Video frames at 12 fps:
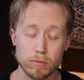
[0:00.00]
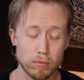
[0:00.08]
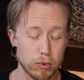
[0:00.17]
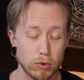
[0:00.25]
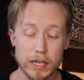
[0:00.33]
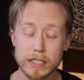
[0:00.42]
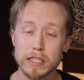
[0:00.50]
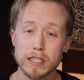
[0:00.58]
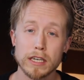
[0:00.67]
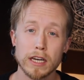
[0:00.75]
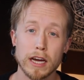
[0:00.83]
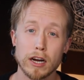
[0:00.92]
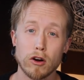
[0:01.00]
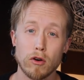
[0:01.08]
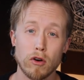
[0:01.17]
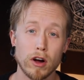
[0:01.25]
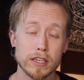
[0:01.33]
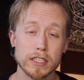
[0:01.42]
presently and
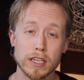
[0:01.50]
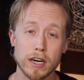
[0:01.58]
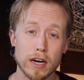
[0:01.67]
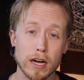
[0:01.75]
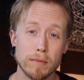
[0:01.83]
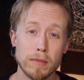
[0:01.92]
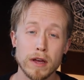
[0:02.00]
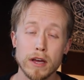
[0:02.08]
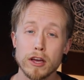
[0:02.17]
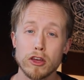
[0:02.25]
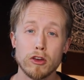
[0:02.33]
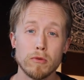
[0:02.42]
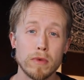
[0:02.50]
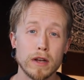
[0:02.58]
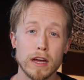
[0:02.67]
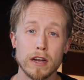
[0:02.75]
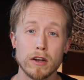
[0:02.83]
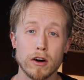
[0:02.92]
across time, human
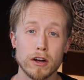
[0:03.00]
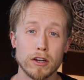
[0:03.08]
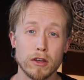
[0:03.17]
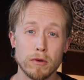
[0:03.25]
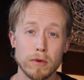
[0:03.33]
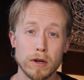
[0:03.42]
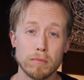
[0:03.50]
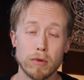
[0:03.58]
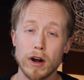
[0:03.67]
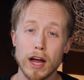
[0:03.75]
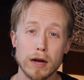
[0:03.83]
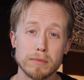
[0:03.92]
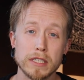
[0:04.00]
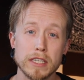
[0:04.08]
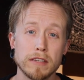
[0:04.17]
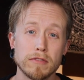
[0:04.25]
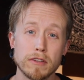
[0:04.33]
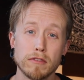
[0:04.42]
and non human, perhaps
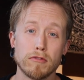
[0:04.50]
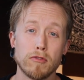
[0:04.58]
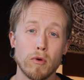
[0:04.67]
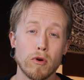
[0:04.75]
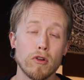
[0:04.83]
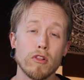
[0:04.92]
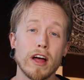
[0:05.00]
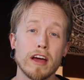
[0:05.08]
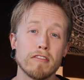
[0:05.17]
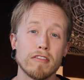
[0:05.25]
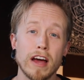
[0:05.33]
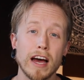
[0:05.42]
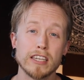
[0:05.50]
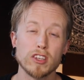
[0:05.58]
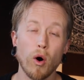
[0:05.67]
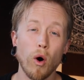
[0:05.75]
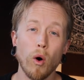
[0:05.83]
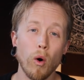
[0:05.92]
even for life as a
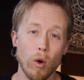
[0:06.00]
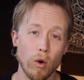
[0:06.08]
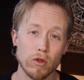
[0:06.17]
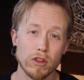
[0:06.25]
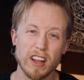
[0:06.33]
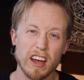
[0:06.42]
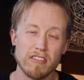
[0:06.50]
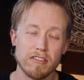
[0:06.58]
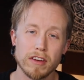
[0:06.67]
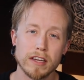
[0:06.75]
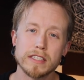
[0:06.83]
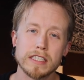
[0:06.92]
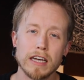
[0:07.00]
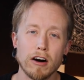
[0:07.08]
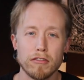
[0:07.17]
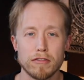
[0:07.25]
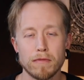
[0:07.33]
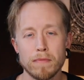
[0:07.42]
whole, life
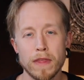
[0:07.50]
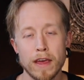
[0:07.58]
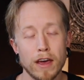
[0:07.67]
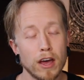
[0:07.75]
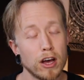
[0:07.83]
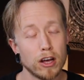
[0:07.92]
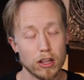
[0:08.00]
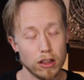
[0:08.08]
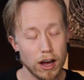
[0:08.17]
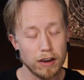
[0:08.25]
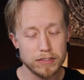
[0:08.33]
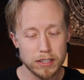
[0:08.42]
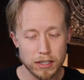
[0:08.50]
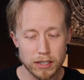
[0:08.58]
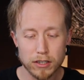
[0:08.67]
itself. Lofty